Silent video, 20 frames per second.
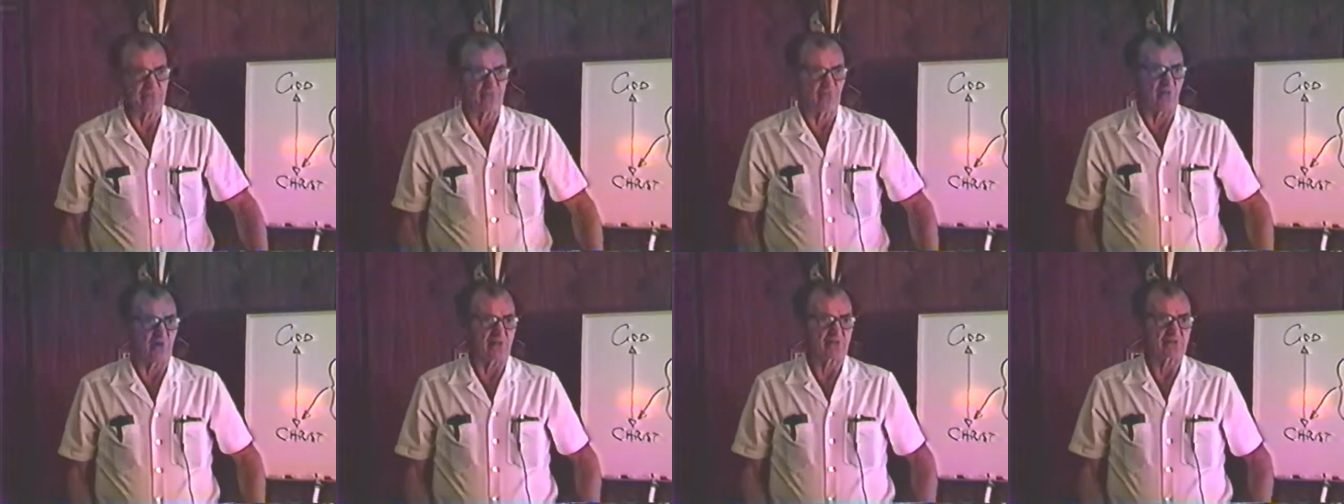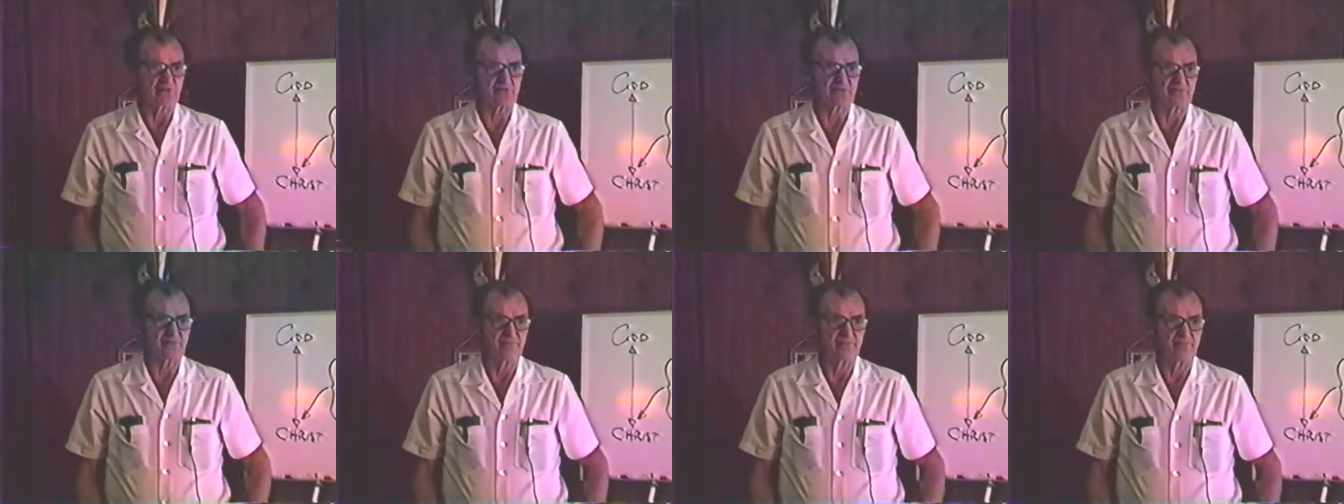rights?
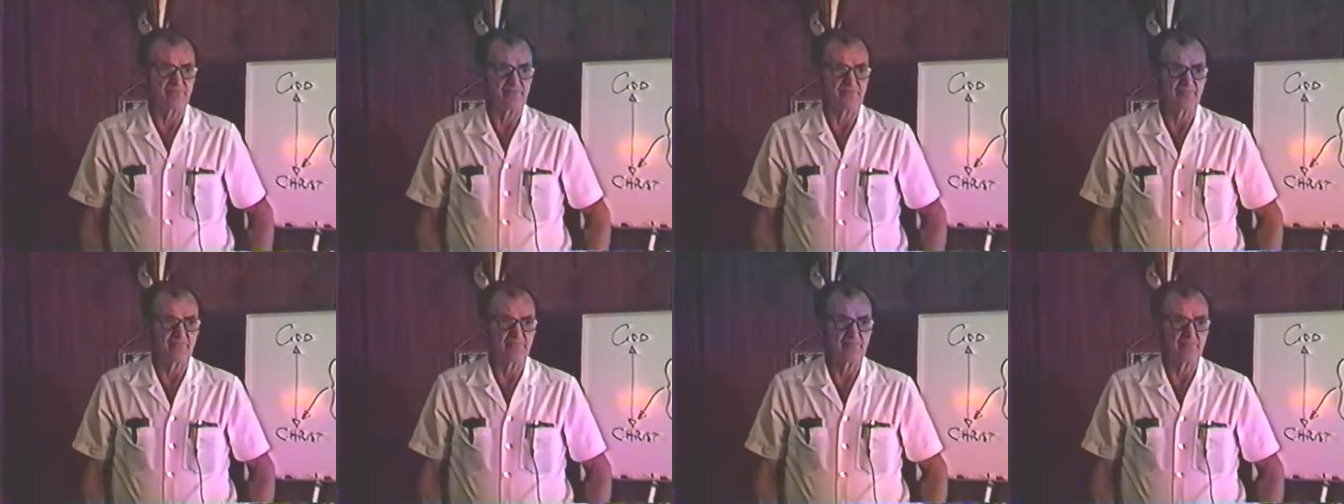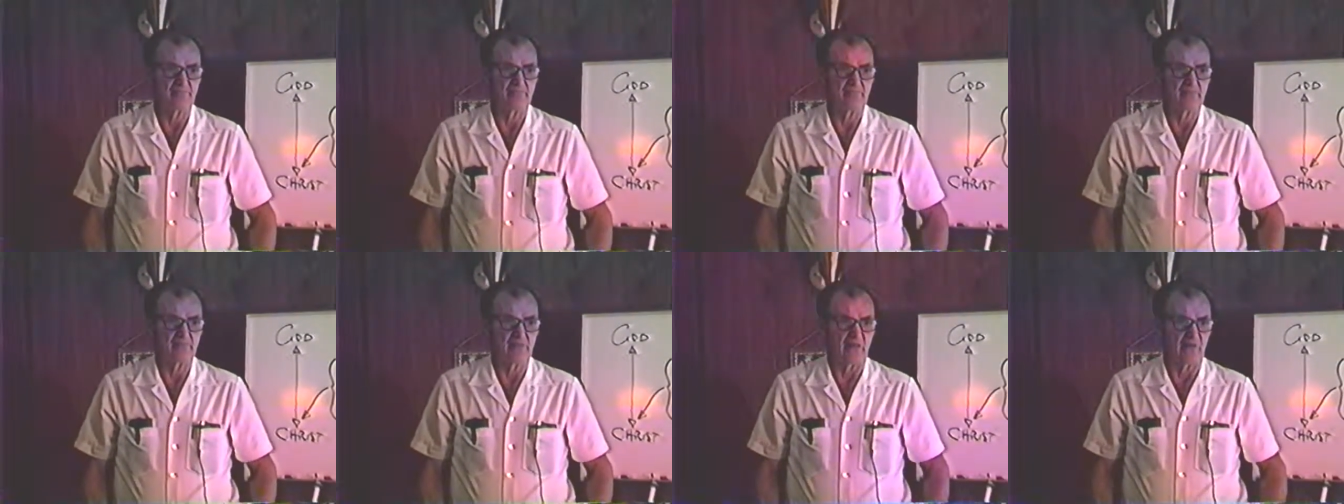
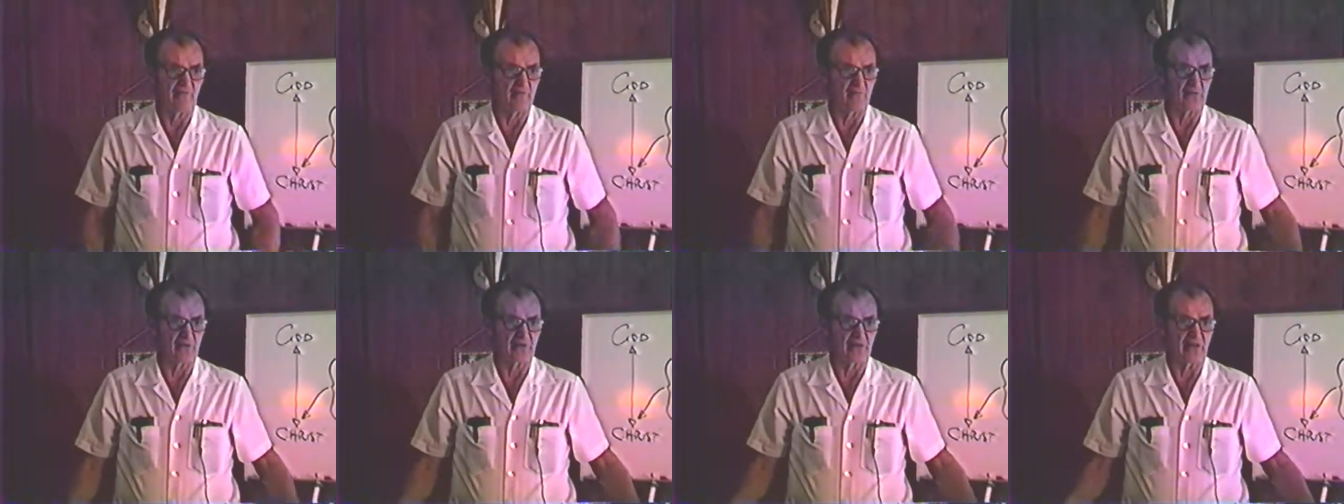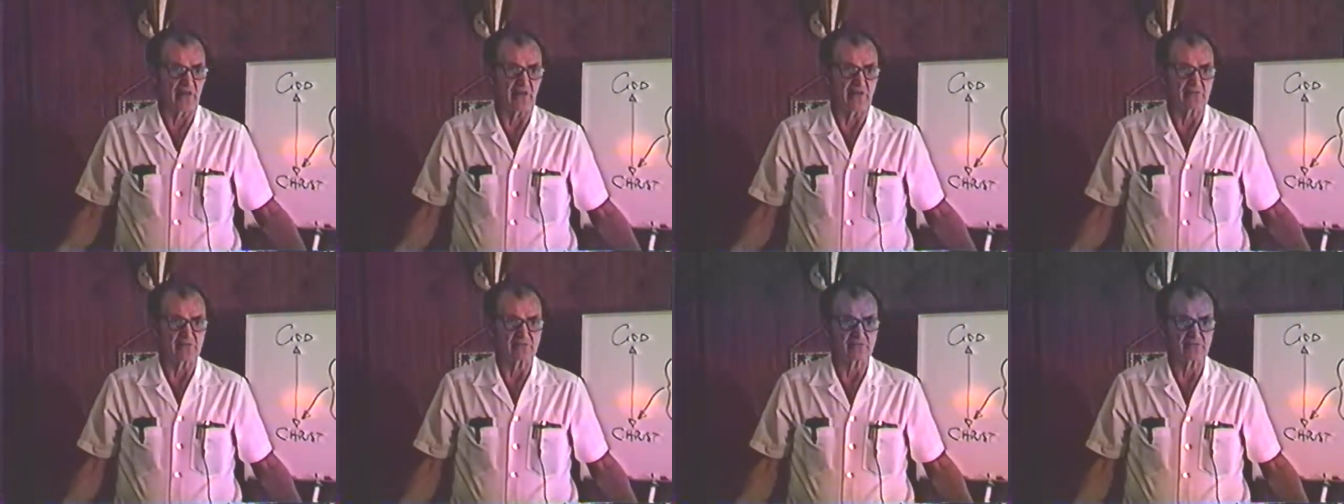Everybody
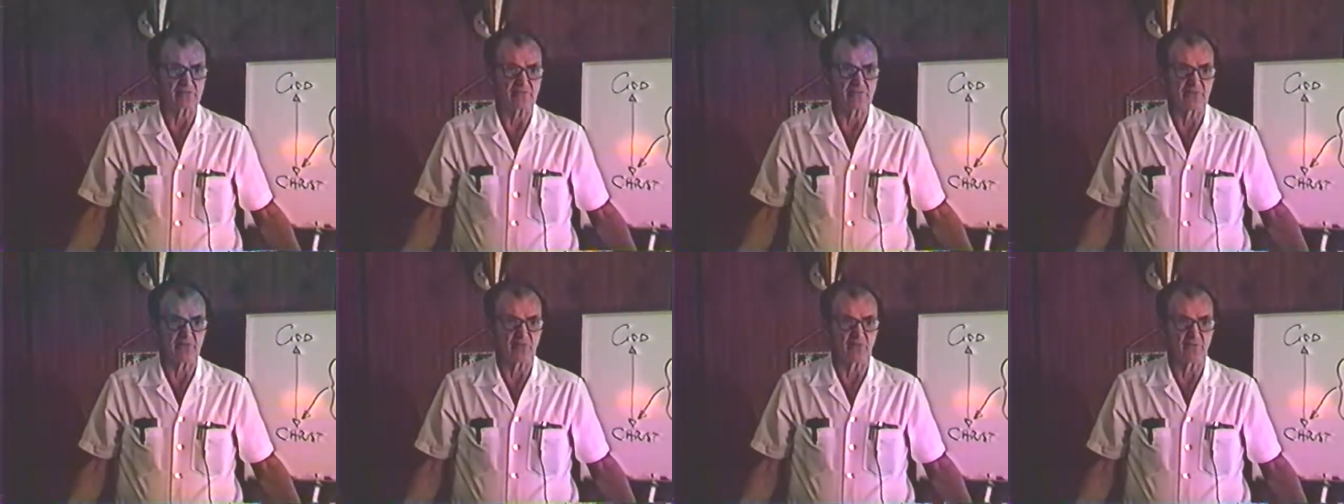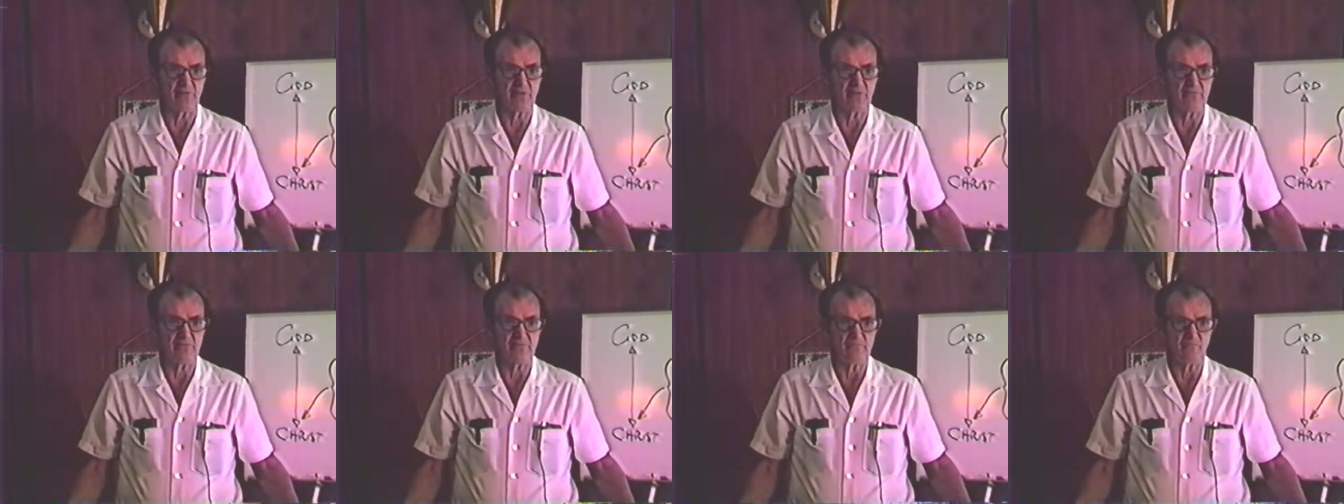has, don't
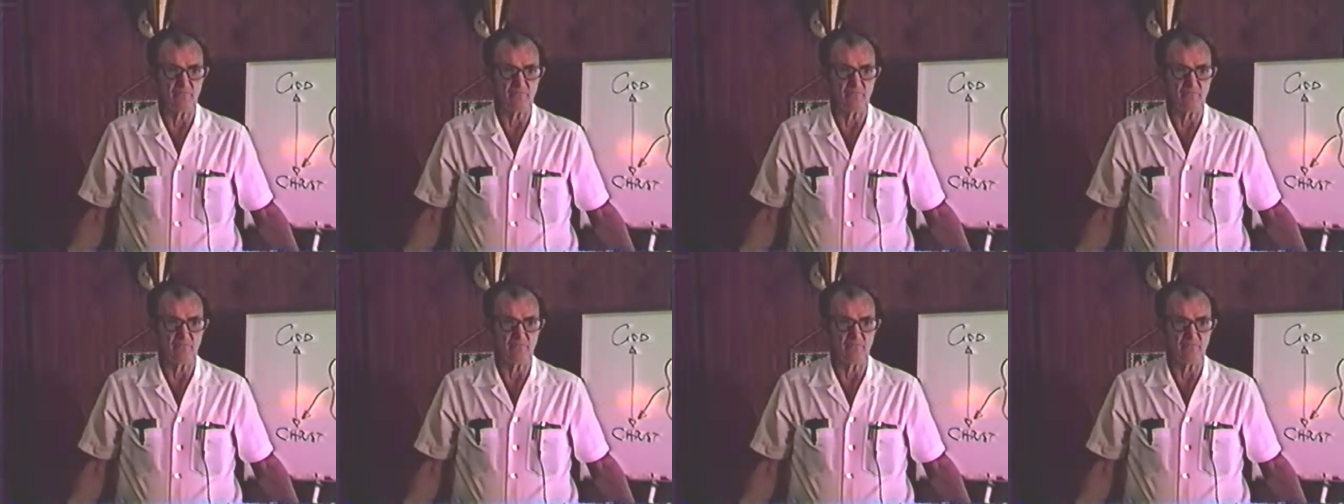we?